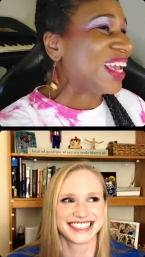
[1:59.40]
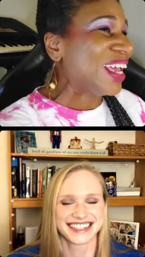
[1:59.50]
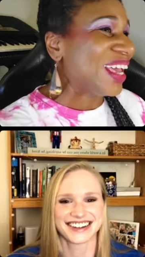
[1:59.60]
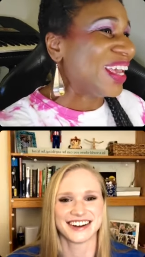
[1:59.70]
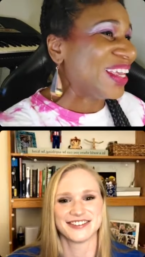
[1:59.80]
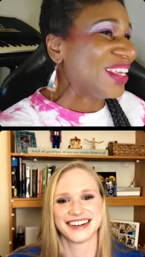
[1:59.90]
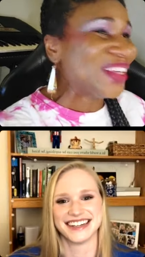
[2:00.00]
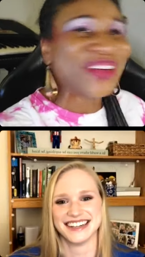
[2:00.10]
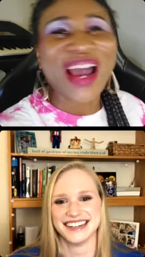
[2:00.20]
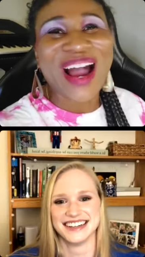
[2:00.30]
Speaker 1: still, not
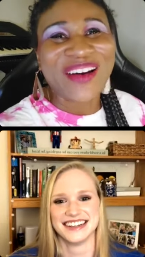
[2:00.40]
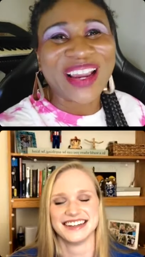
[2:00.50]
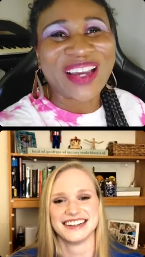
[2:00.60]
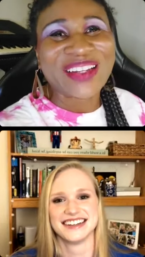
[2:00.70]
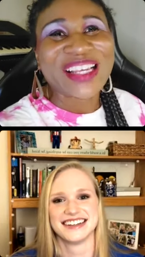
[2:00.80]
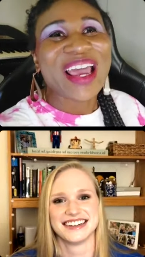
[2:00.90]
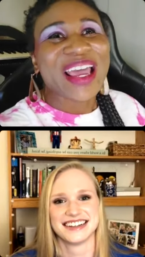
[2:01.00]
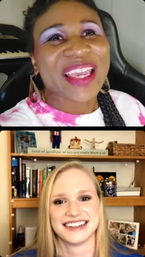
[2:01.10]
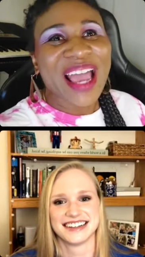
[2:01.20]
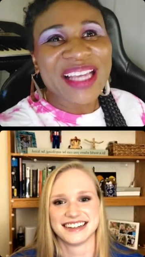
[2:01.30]
fun.
Speaker 2: You know it goes.
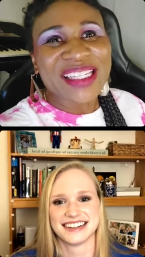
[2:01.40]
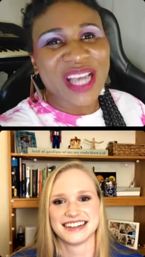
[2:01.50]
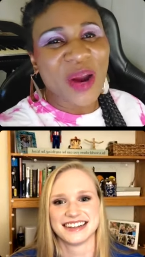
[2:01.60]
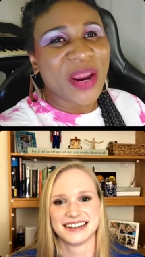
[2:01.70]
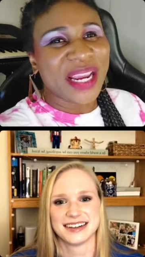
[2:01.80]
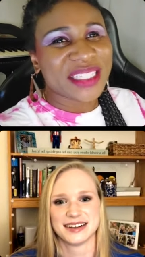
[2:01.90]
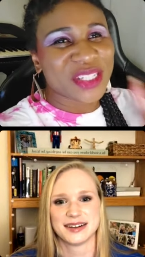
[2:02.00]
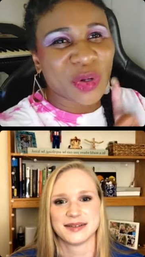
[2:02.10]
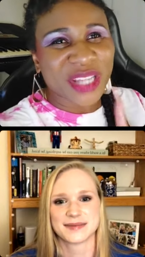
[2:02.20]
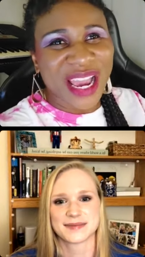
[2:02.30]
Yes. All right.
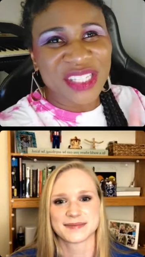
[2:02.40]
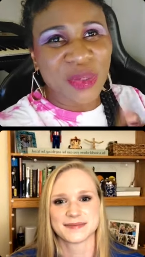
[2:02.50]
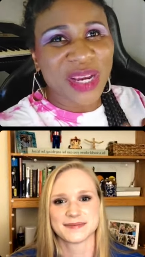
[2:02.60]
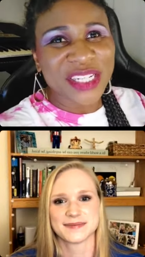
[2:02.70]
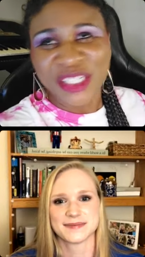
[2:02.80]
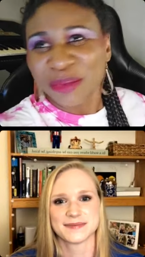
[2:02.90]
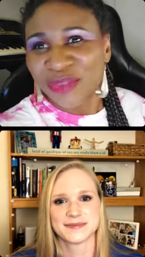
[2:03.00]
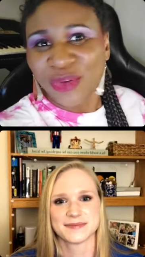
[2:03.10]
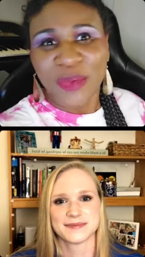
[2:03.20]
So last question before